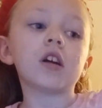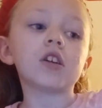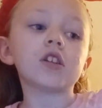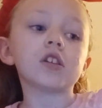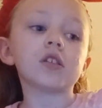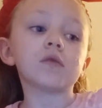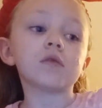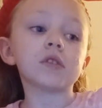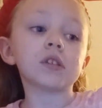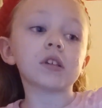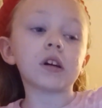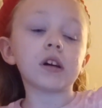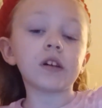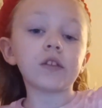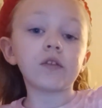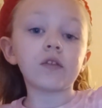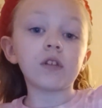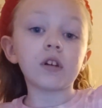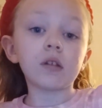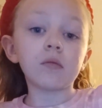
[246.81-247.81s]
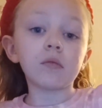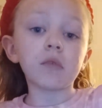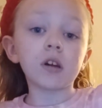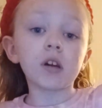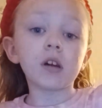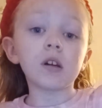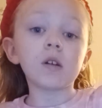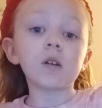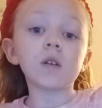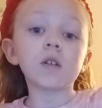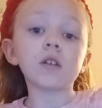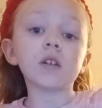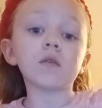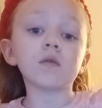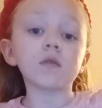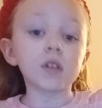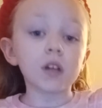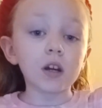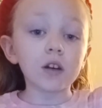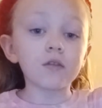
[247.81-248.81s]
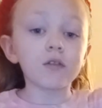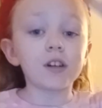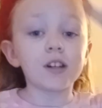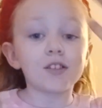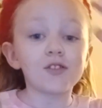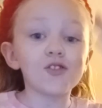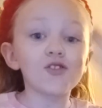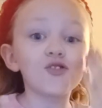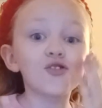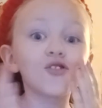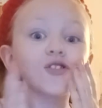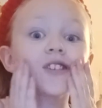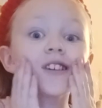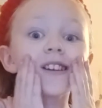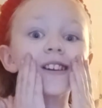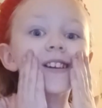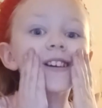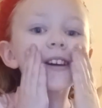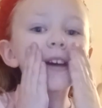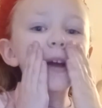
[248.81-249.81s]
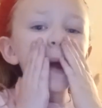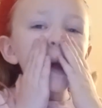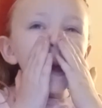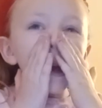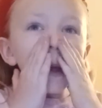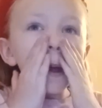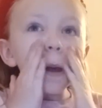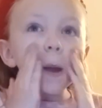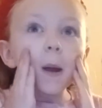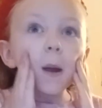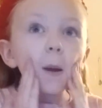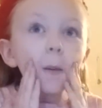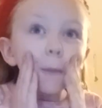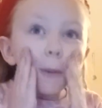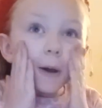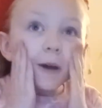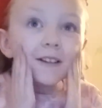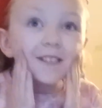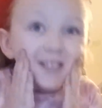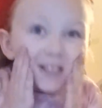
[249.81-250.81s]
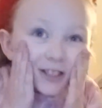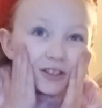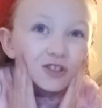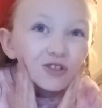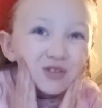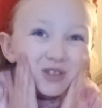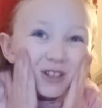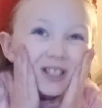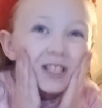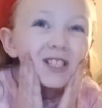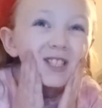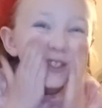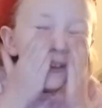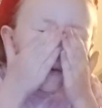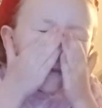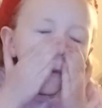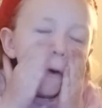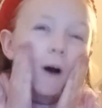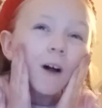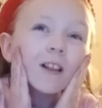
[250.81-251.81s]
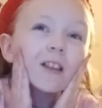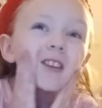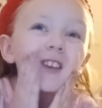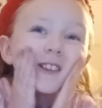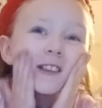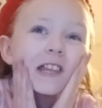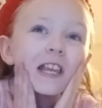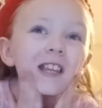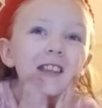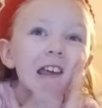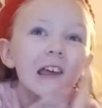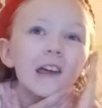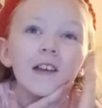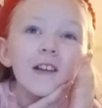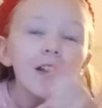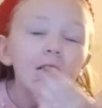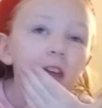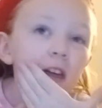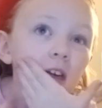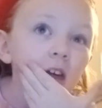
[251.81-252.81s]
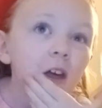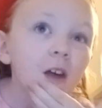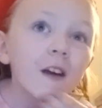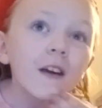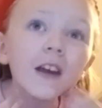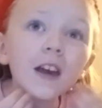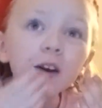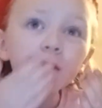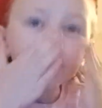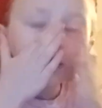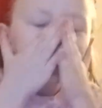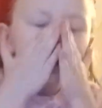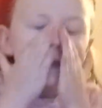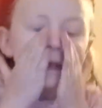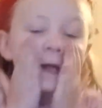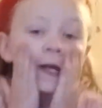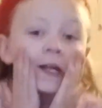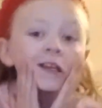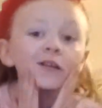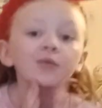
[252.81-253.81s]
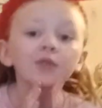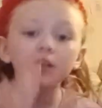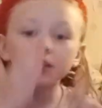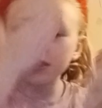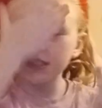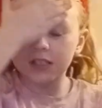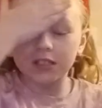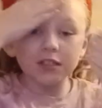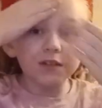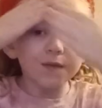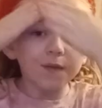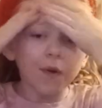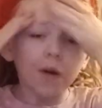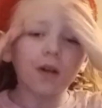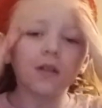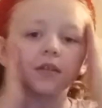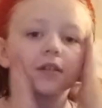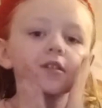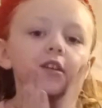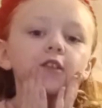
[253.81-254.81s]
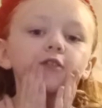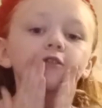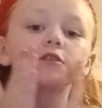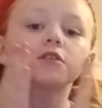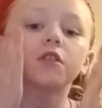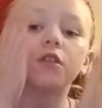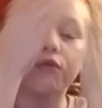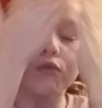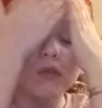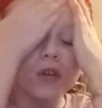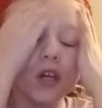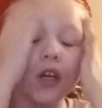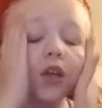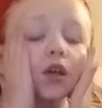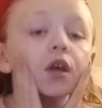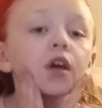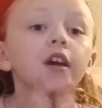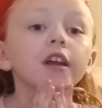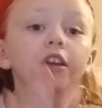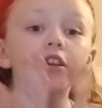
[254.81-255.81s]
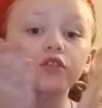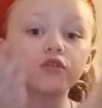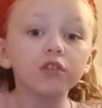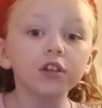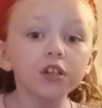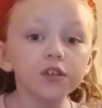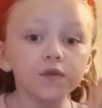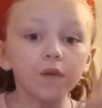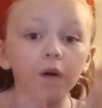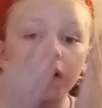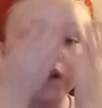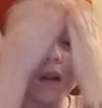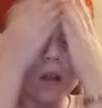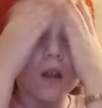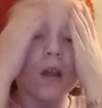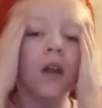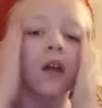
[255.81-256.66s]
She wasn't angry at me. She was angry at the tree. Because the tree's fault it did it. It wasn't anybody's fault. It was only the tree's fault.